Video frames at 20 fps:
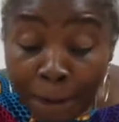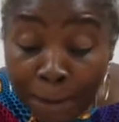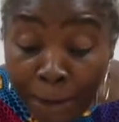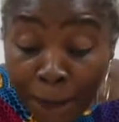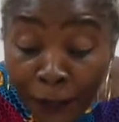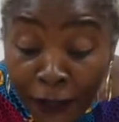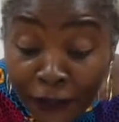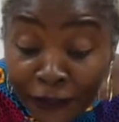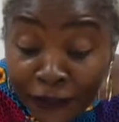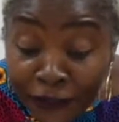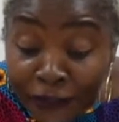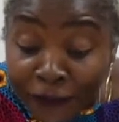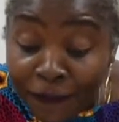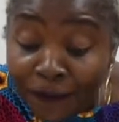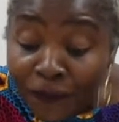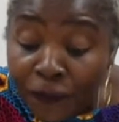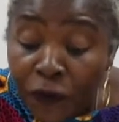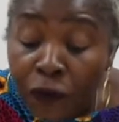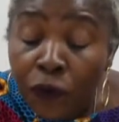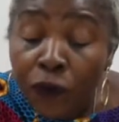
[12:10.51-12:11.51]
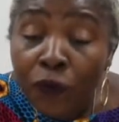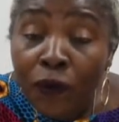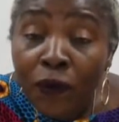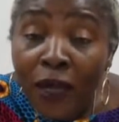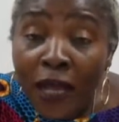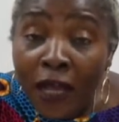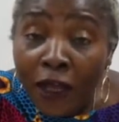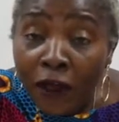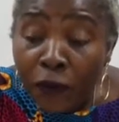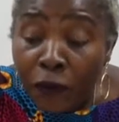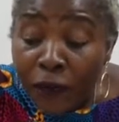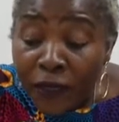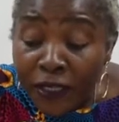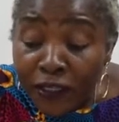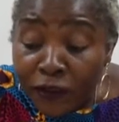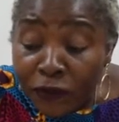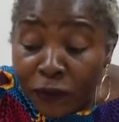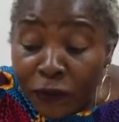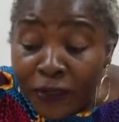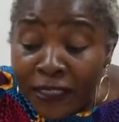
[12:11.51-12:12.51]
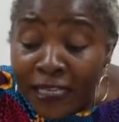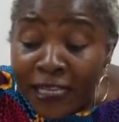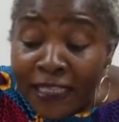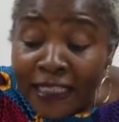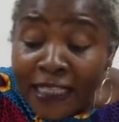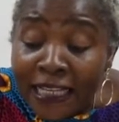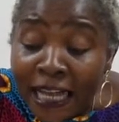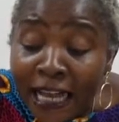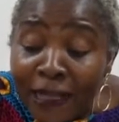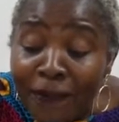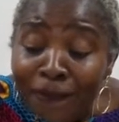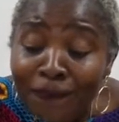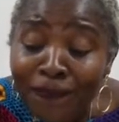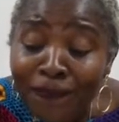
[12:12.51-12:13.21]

But you are going to take time